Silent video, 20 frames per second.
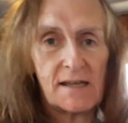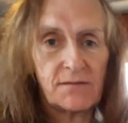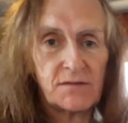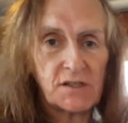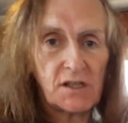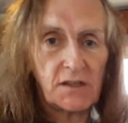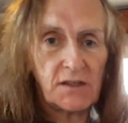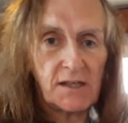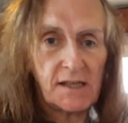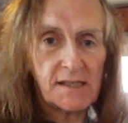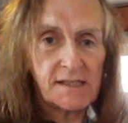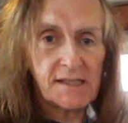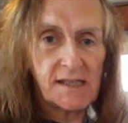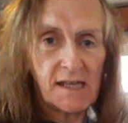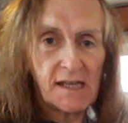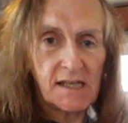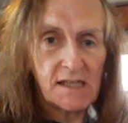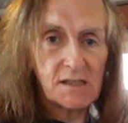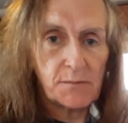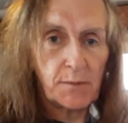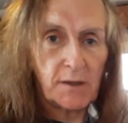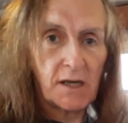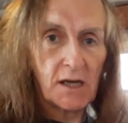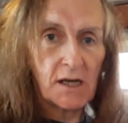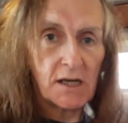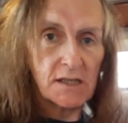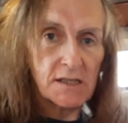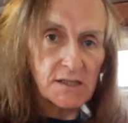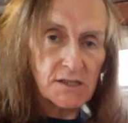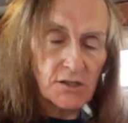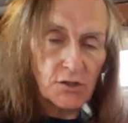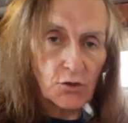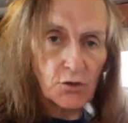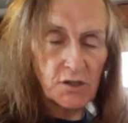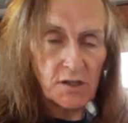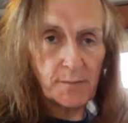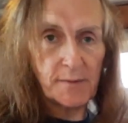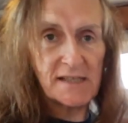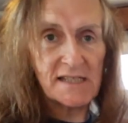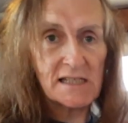I've done this is because they're going
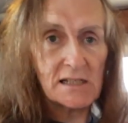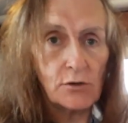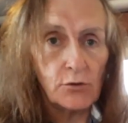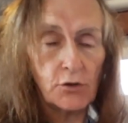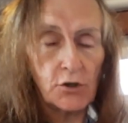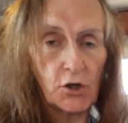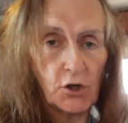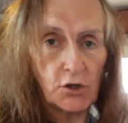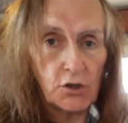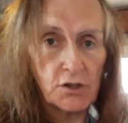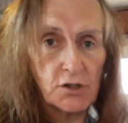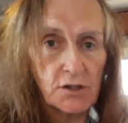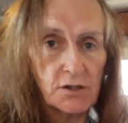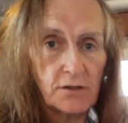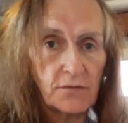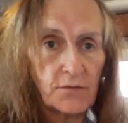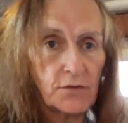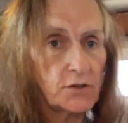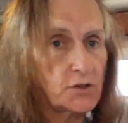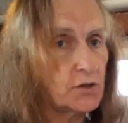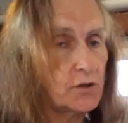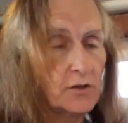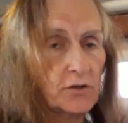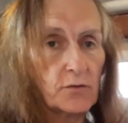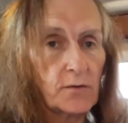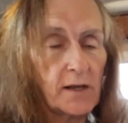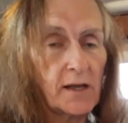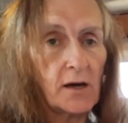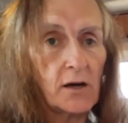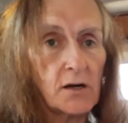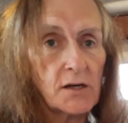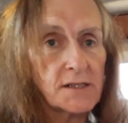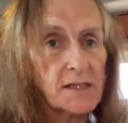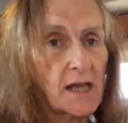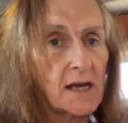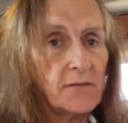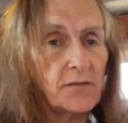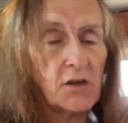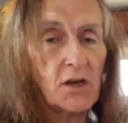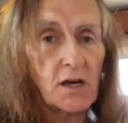to be slow cooked for 2 or 3 hours,
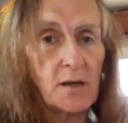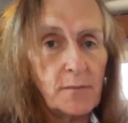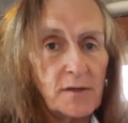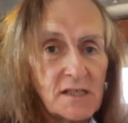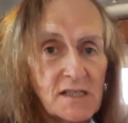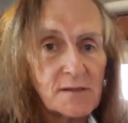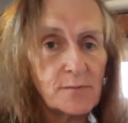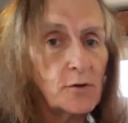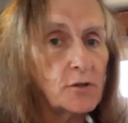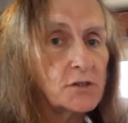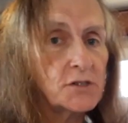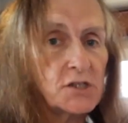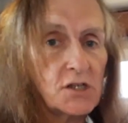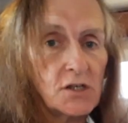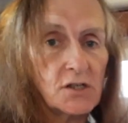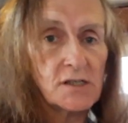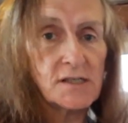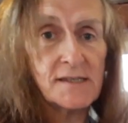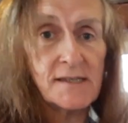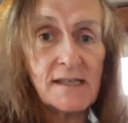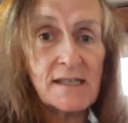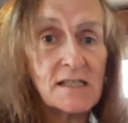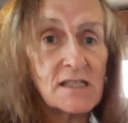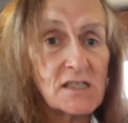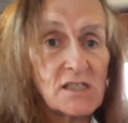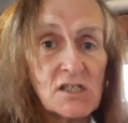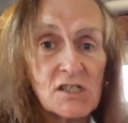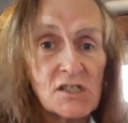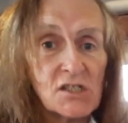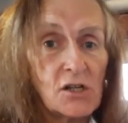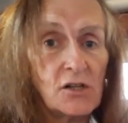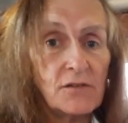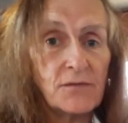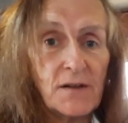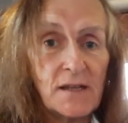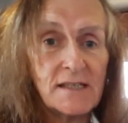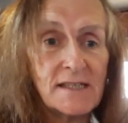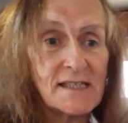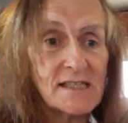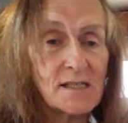and if you cut them into small chunks, they just dissolve
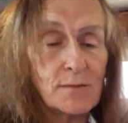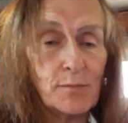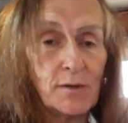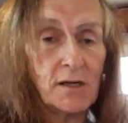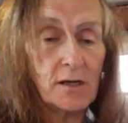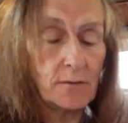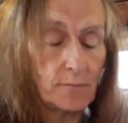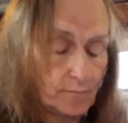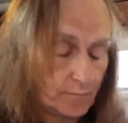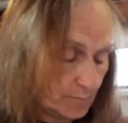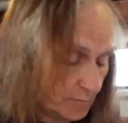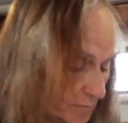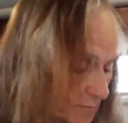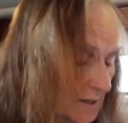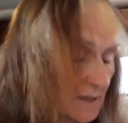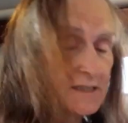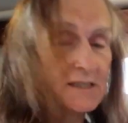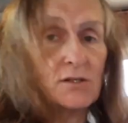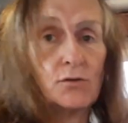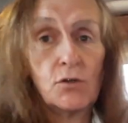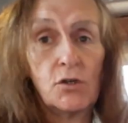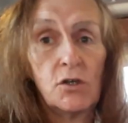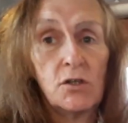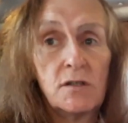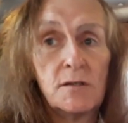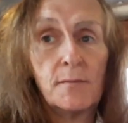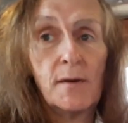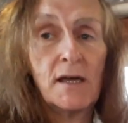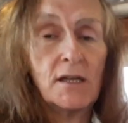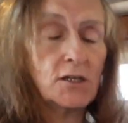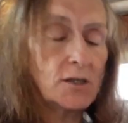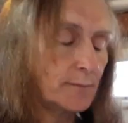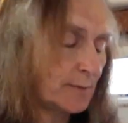and disappear. That's no good, man, they're